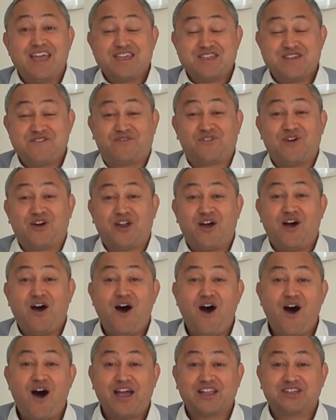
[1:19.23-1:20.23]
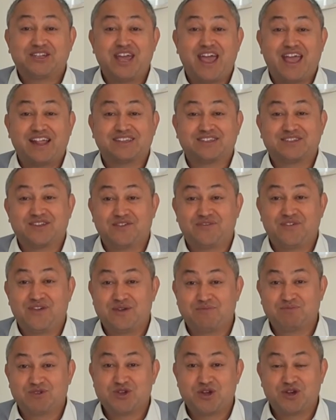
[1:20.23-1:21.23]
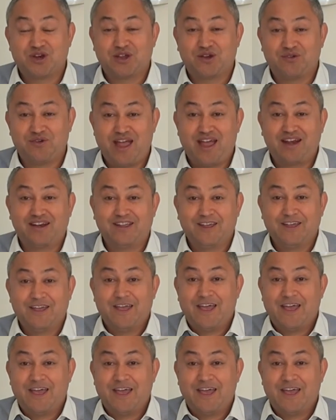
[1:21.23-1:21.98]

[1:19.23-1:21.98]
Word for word: you've got a high chance of him turning around